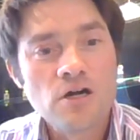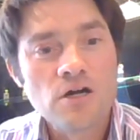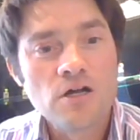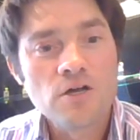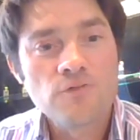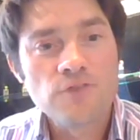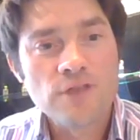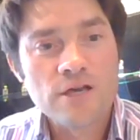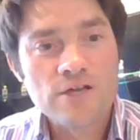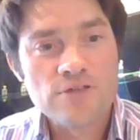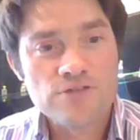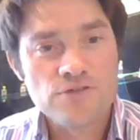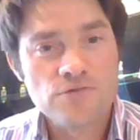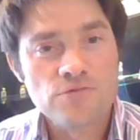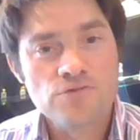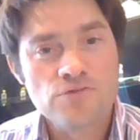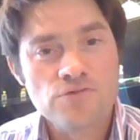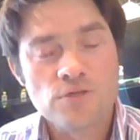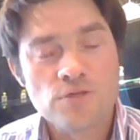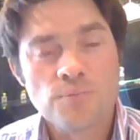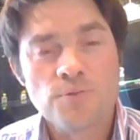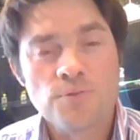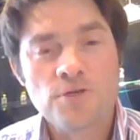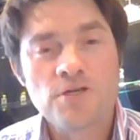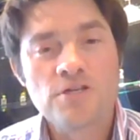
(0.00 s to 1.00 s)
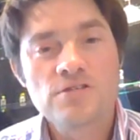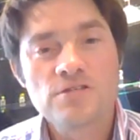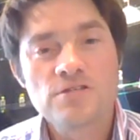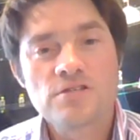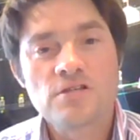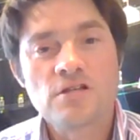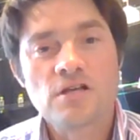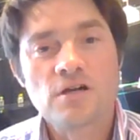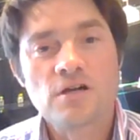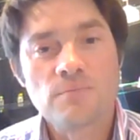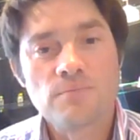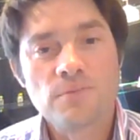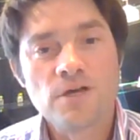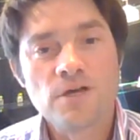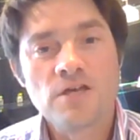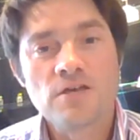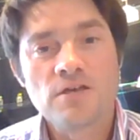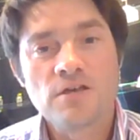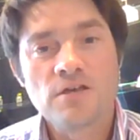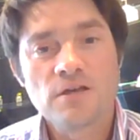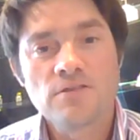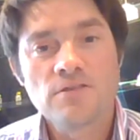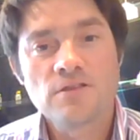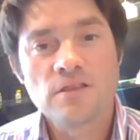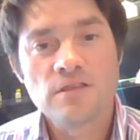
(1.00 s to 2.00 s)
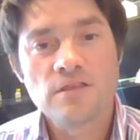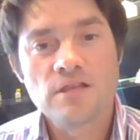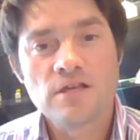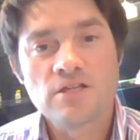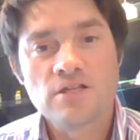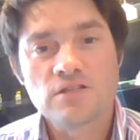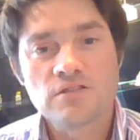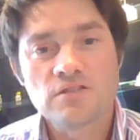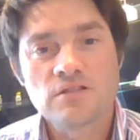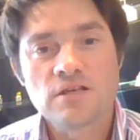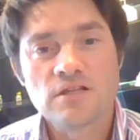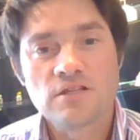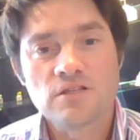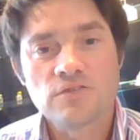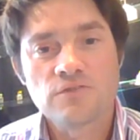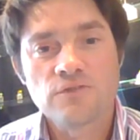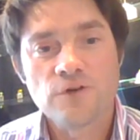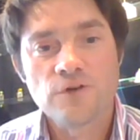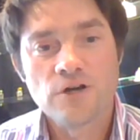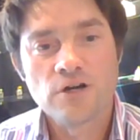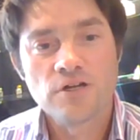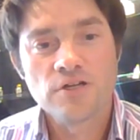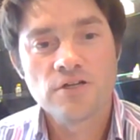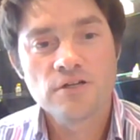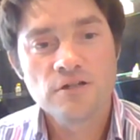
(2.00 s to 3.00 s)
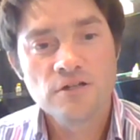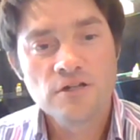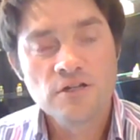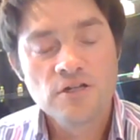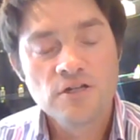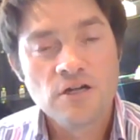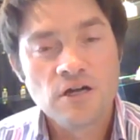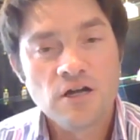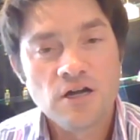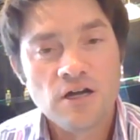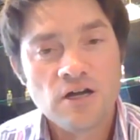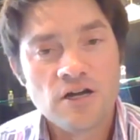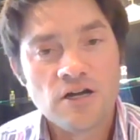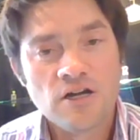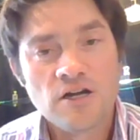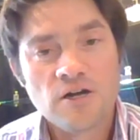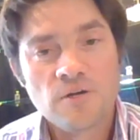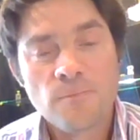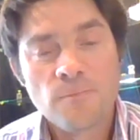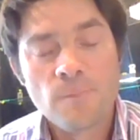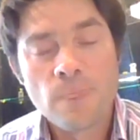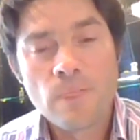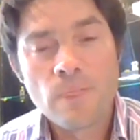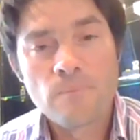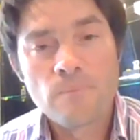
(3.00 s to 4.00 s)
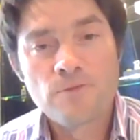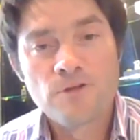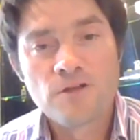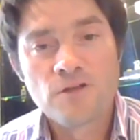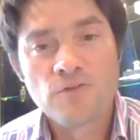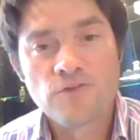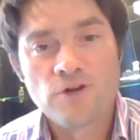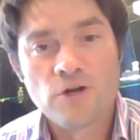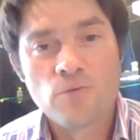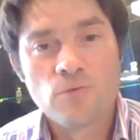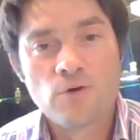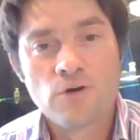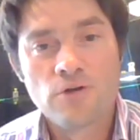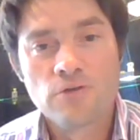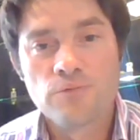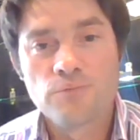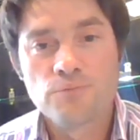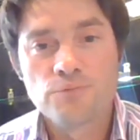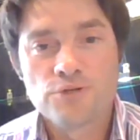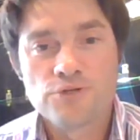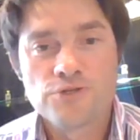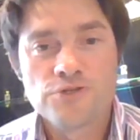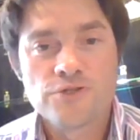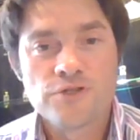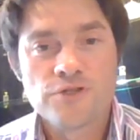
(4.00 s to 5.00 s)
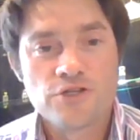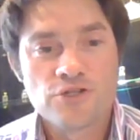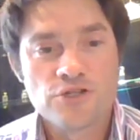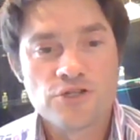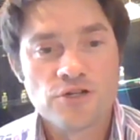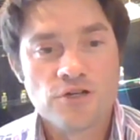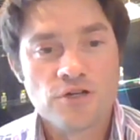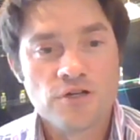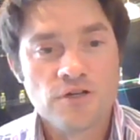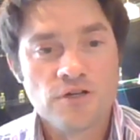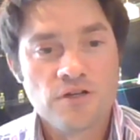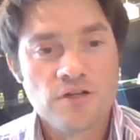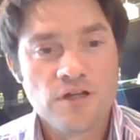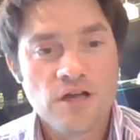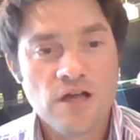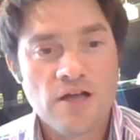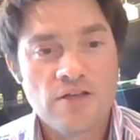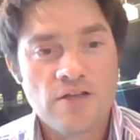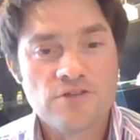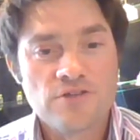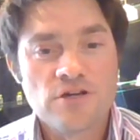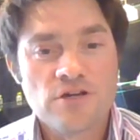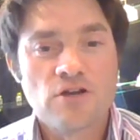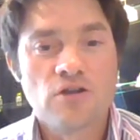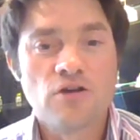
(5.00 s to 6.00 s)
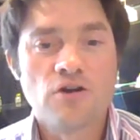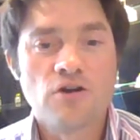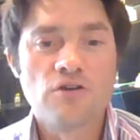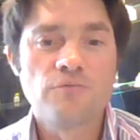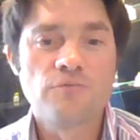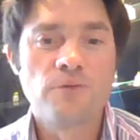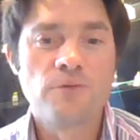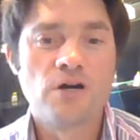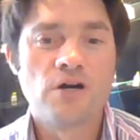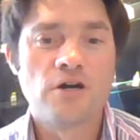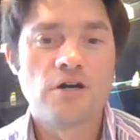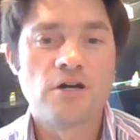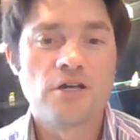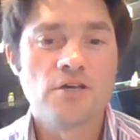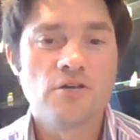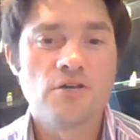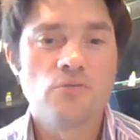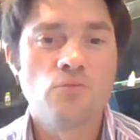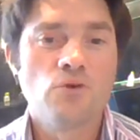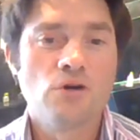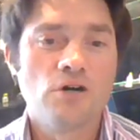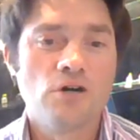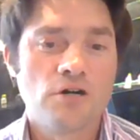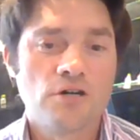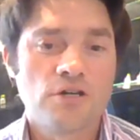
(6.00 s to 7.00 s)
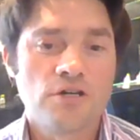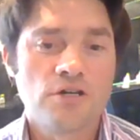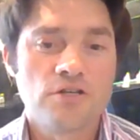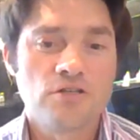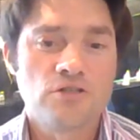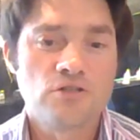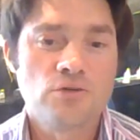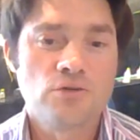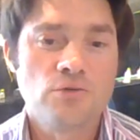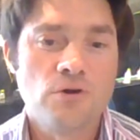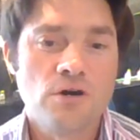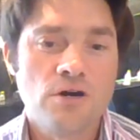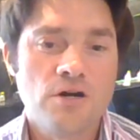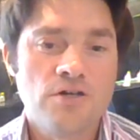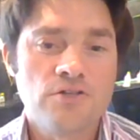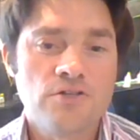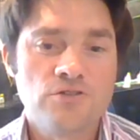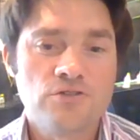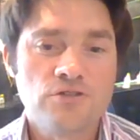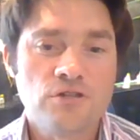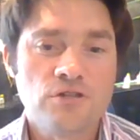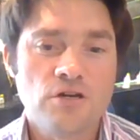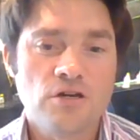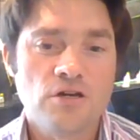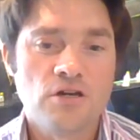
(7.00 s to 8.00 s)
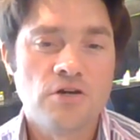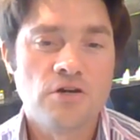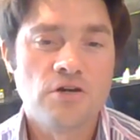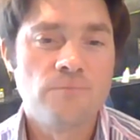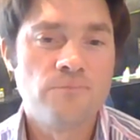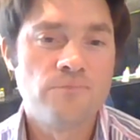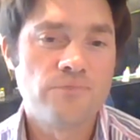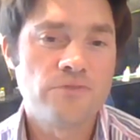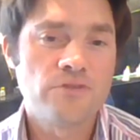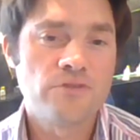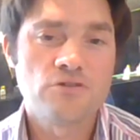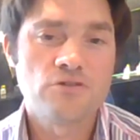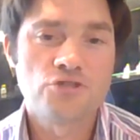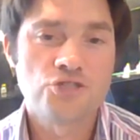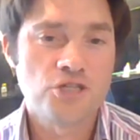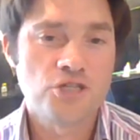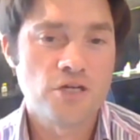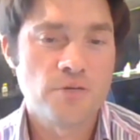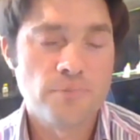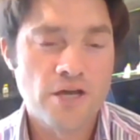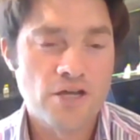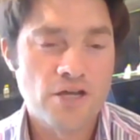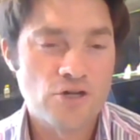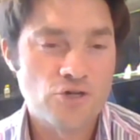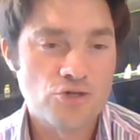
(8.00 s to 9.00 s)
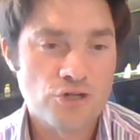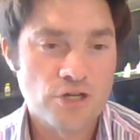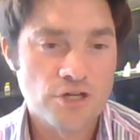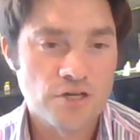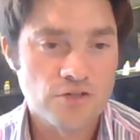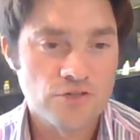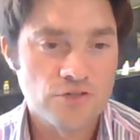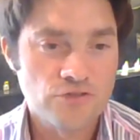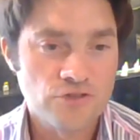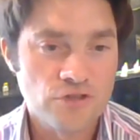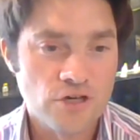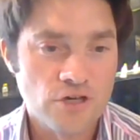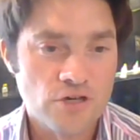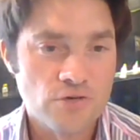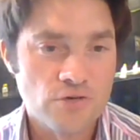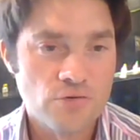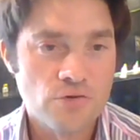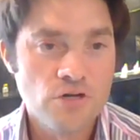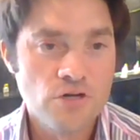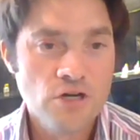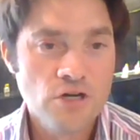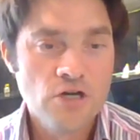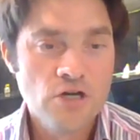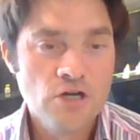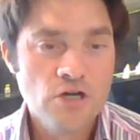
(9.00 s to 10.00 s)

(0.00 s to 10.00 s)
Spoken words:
if that suits the piece that I'm making, then that's fine. But if I want precision, and a lot of my work is quite geometric, so